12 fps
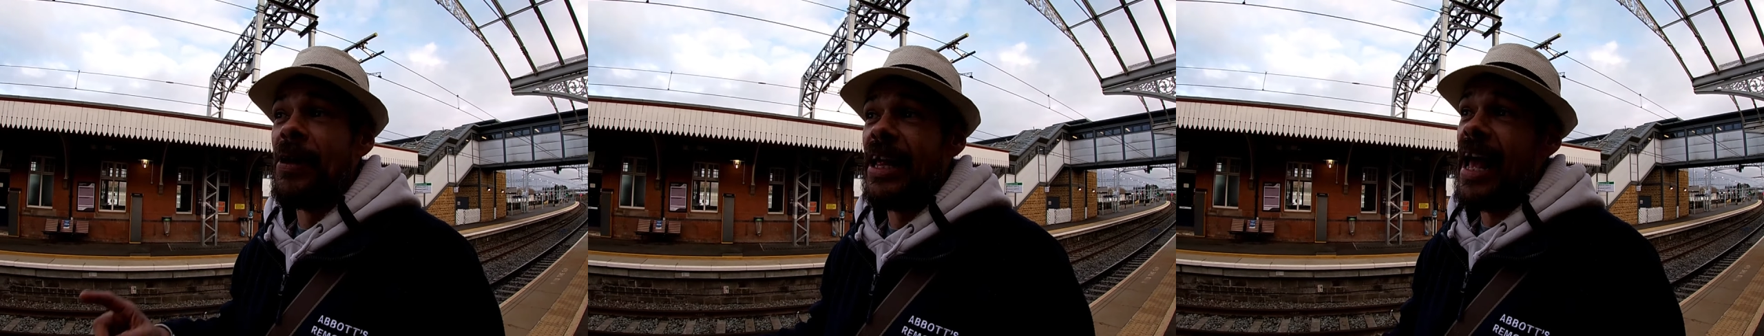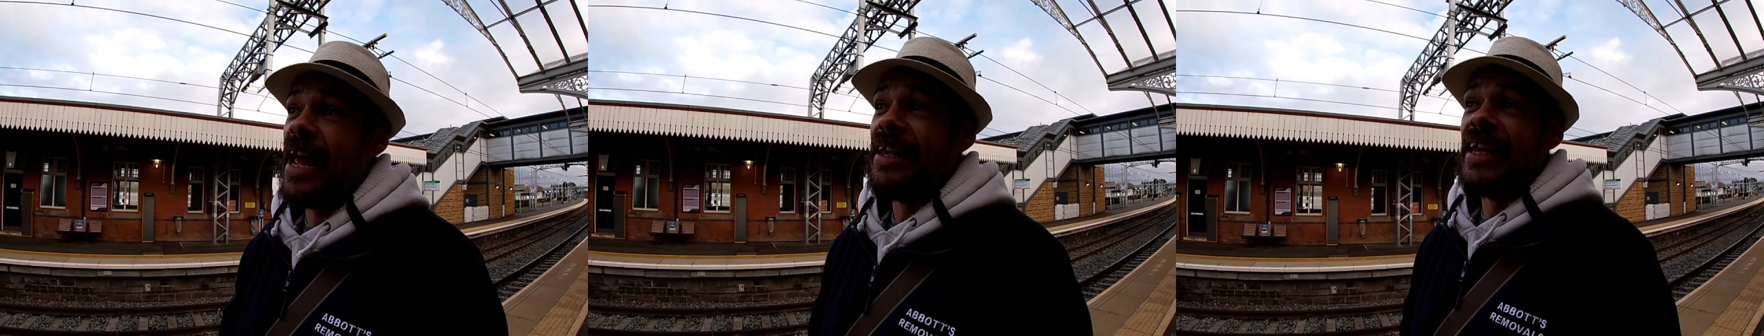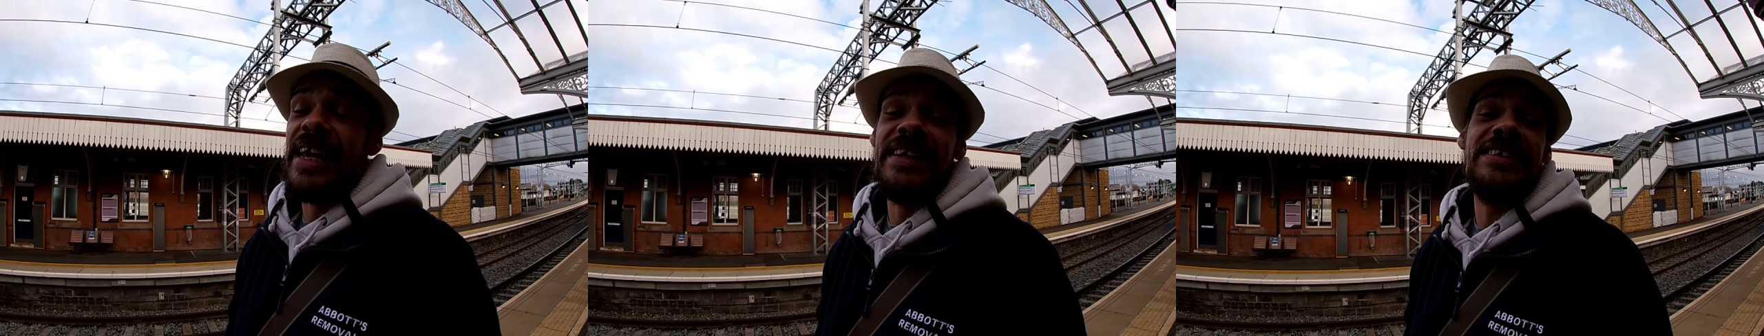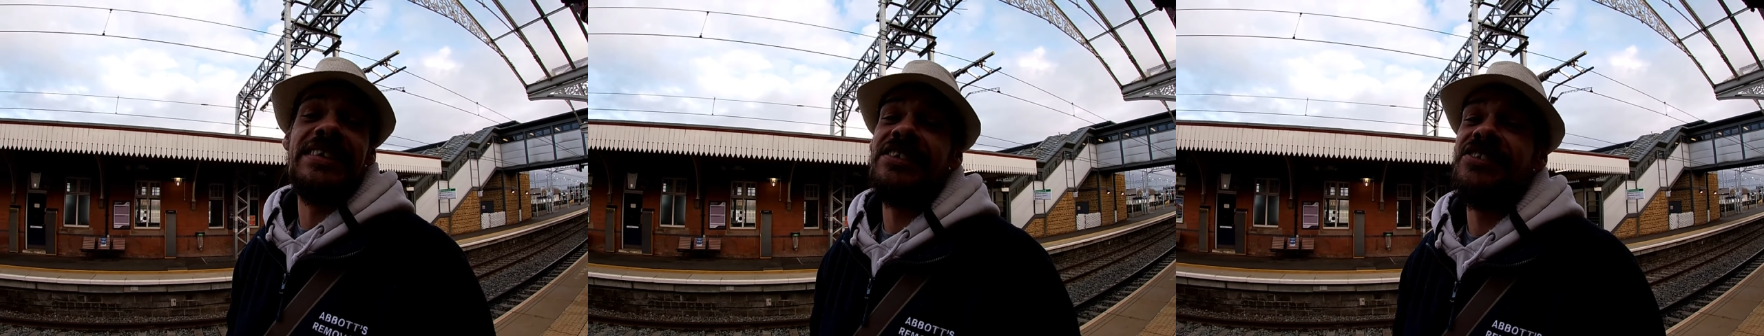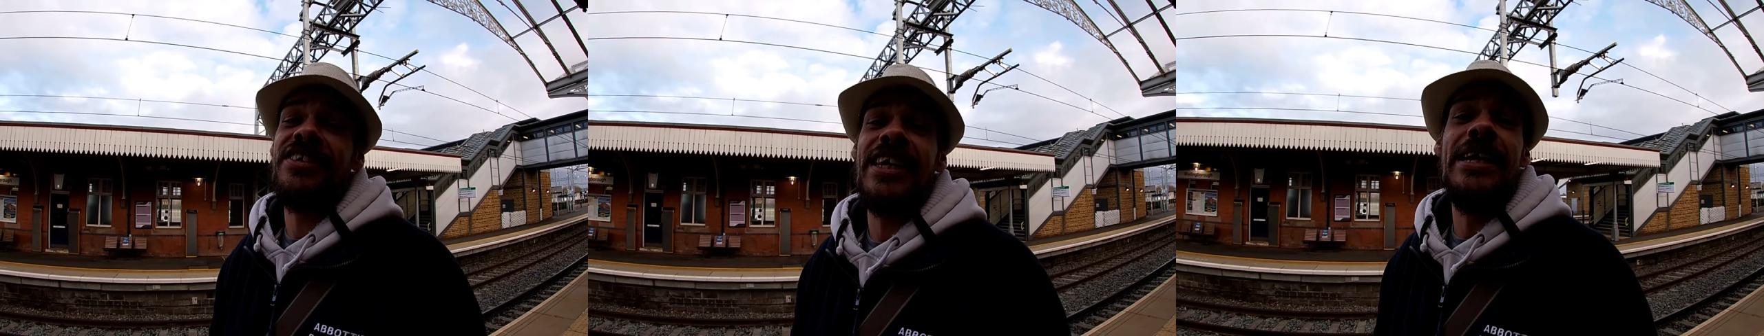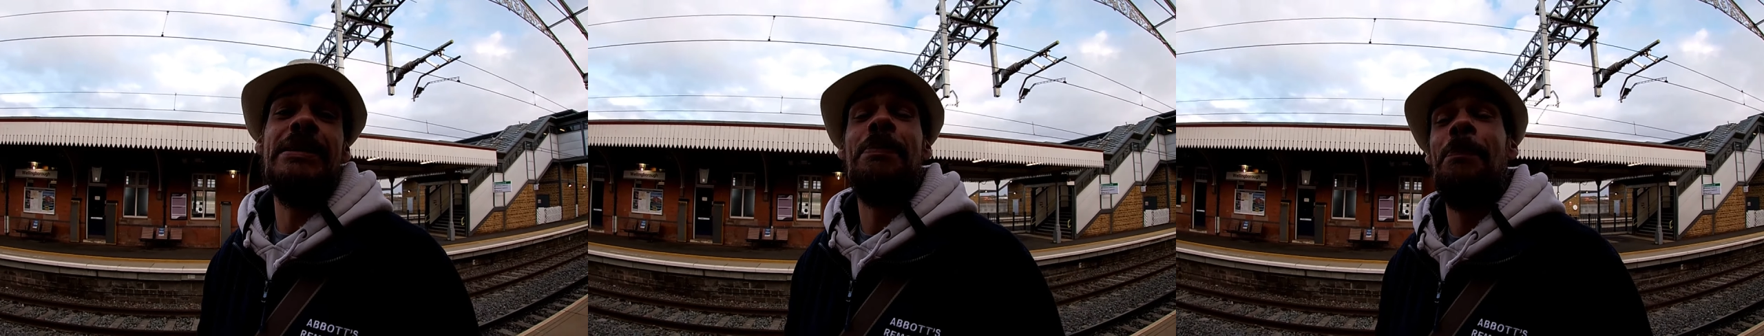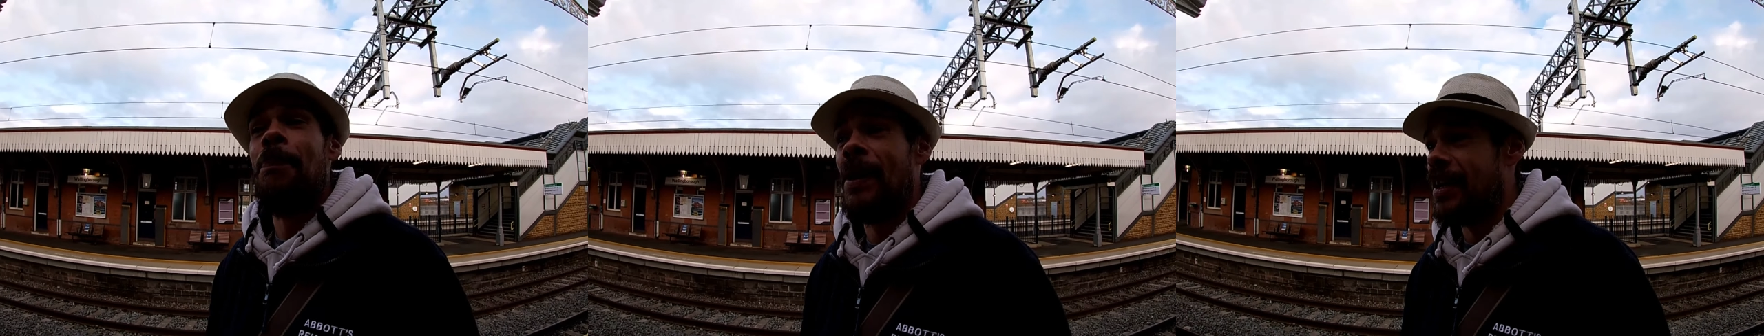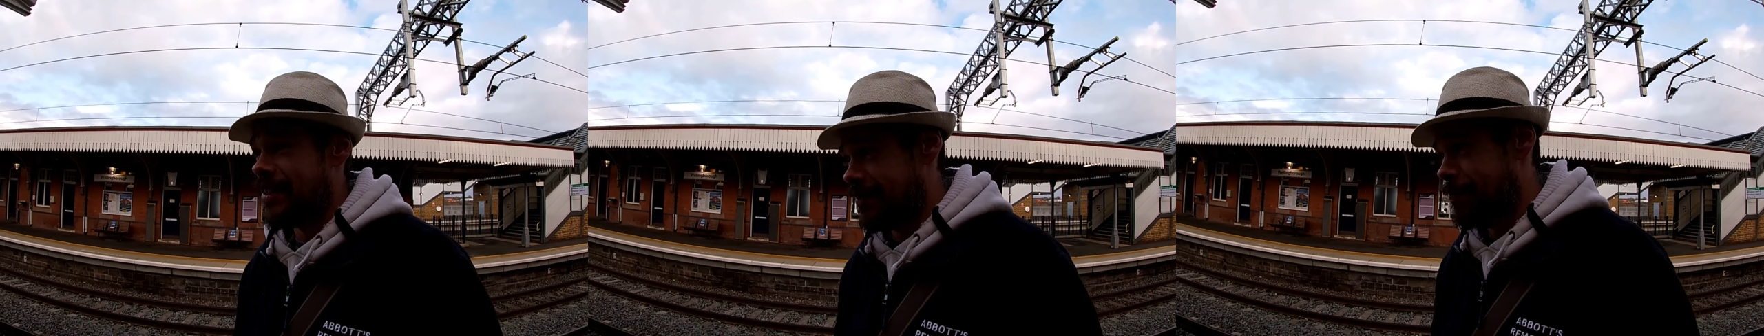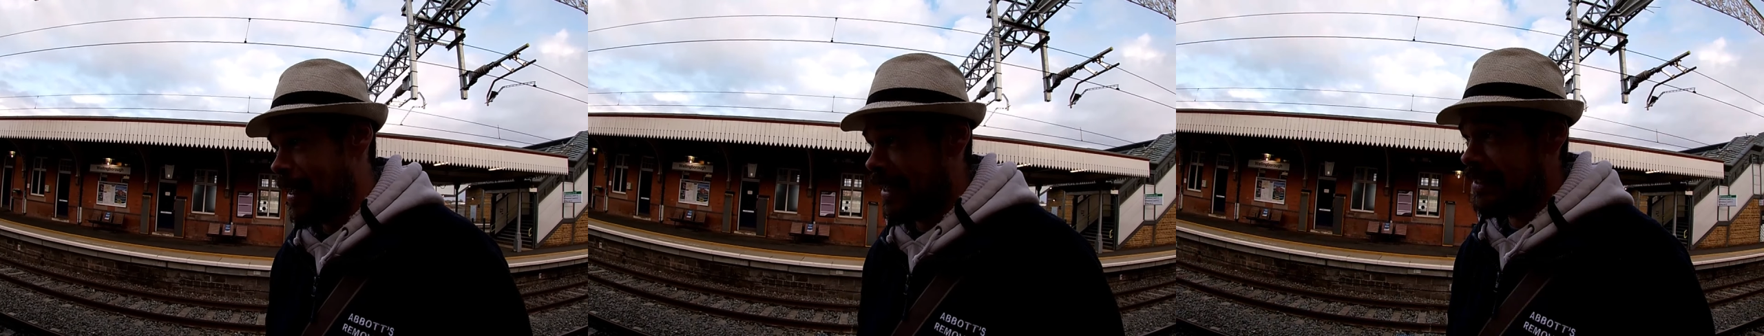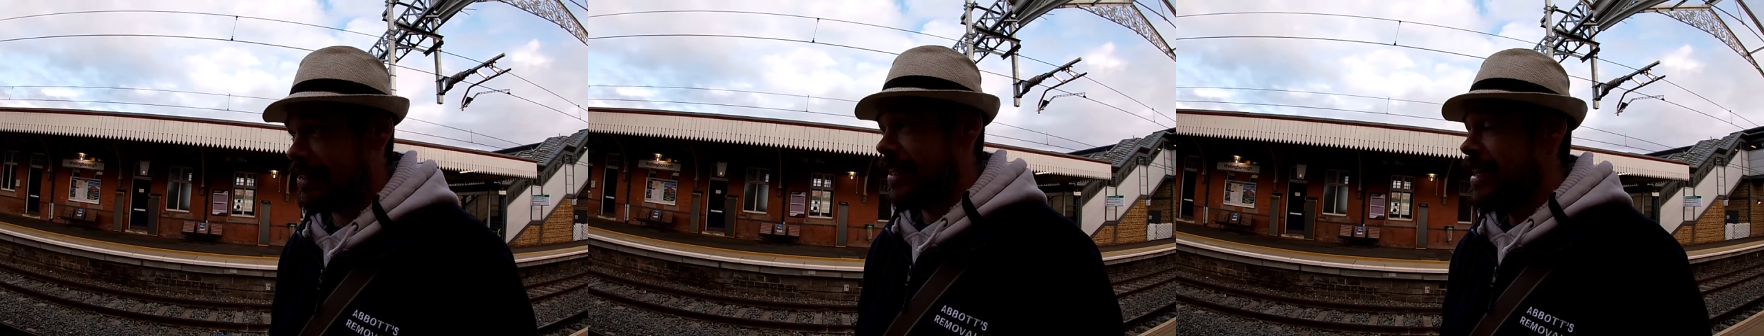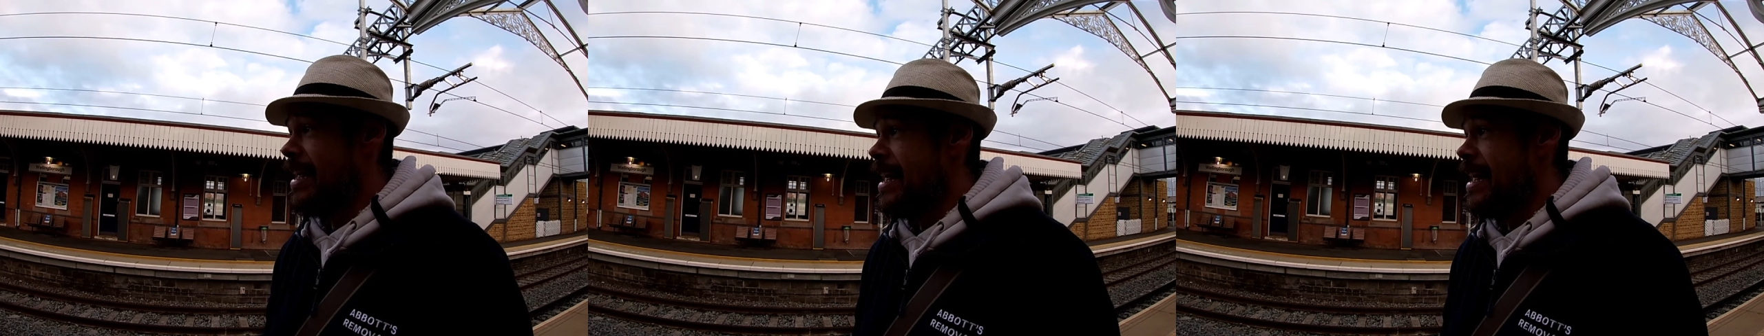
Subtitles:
but it's cheap perspex.